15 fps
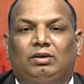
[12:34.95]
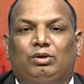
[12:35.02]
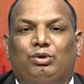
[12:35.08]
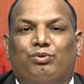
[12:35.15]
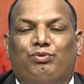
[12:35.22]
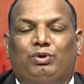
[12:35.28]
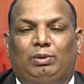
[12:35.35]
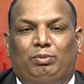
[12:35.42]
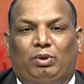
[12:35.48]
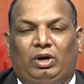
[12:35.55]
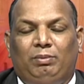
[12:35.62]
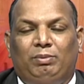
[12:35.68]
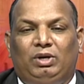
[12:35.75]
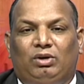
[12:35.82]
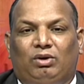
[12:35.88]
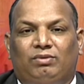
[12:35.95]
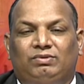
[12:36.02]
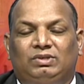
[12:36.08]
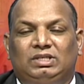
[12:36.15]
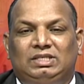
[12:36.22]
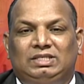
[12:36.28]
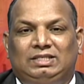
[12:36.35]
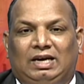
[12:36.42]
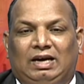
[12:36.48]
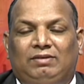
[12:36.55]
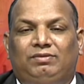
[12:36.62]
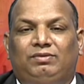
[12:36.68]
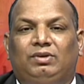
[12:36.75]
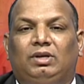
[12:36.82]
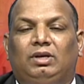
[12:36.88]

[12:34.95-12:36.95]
for appointment of staff